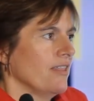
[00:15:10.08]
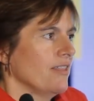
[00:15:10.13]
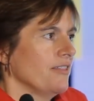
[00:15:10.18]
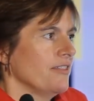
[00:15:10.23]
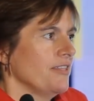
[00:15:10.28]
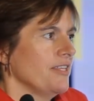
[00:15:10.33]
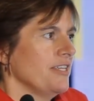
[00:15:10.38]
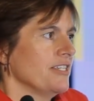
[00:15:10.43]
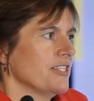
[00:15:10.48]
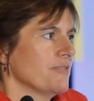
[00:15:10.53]

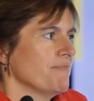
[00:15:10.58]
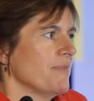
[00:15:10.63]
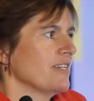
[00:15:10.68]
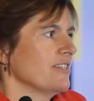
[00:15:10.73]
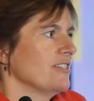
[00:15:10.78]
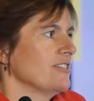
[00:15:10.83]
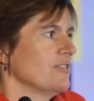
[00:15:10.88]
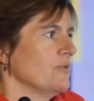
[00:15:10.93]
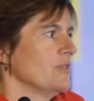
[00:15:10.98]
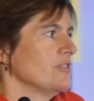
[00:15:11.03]
The
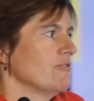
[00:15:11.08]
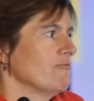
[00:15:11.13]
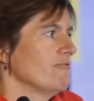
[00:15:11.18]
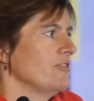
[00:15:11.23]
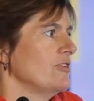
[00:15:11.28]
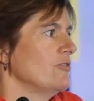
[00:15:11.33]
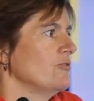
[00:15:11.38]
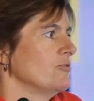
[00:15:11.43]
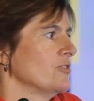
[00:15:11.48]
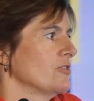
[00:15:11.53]
inspectors, it was a
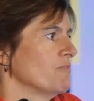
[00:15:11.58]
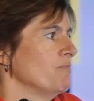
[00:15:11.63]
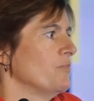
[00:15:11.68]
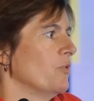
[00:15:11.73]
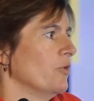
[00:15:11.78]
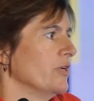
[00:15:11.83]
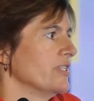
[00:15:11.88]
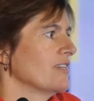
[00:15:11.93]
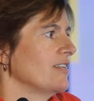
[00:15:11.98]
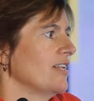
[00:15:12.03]
real
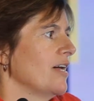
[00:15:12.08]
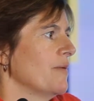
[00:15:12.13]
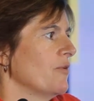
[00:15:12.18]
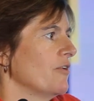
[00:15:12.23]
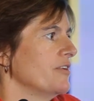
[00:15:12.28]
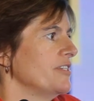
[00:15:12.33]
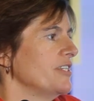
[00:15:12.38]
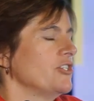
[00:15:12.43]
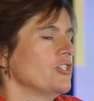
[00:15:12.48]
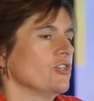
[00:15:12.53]
boys' club. I
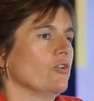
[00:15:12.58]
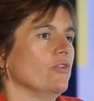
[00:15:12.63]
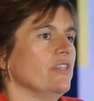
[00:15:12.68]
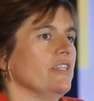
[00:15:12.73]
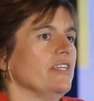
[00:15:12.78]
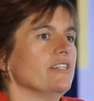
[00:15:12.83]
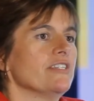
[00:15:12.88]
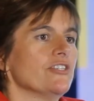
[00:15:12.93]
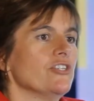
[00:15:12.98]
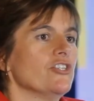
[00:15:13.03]
did join the
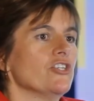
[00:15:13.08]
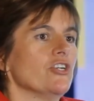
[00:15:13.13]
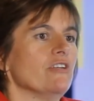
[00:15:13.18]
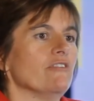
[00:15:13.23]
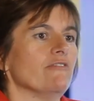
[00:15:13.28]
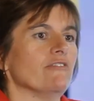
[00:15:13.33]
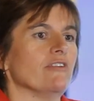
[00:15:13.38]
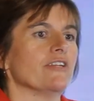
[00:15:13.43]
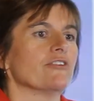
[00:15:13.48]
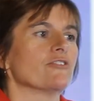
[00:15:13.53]
Institute
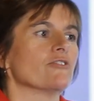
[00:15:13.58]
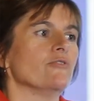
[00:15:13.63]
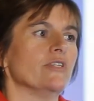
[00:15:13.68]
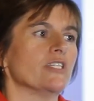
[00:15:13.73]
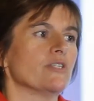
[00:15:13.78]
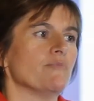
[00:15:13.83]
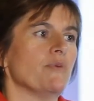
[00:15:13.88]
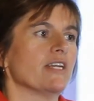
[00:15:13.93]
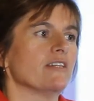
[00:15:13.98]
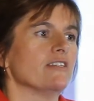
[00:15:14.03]
of Electrical
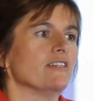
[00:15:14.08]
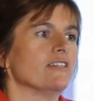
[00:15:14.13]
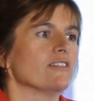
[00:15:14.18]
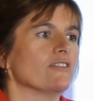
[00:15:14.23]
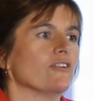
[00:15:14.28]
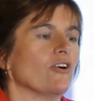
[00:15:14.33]
Inspectors.